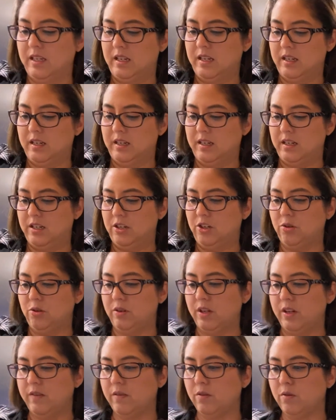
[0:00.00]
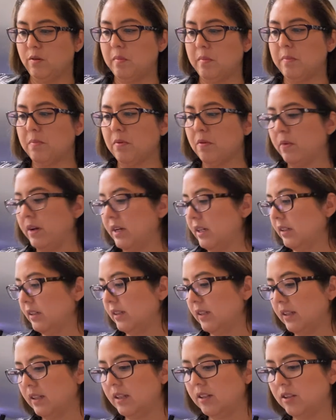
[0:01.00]
I don't even remember what is
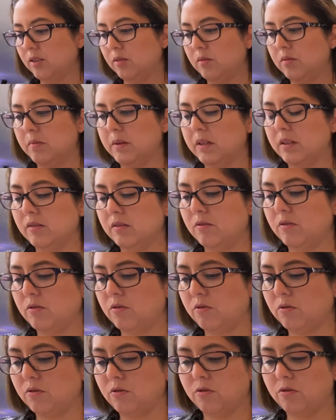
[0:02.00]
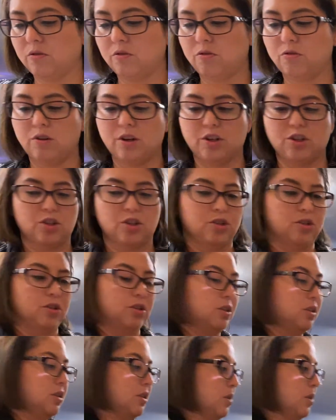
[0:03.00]
in this, but
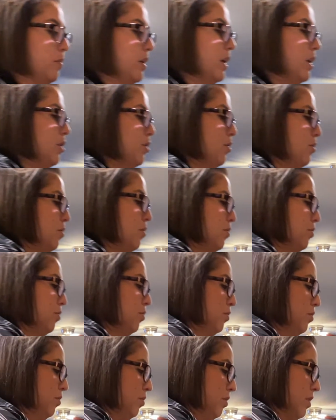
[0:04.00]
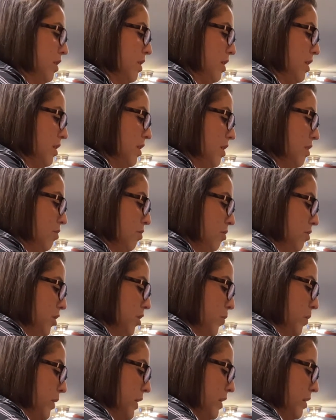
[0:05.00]
crushed tomatoes and then other
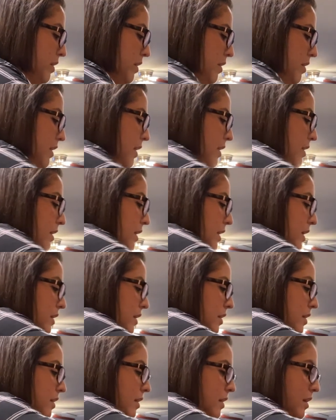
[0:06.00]
spiced seasonings.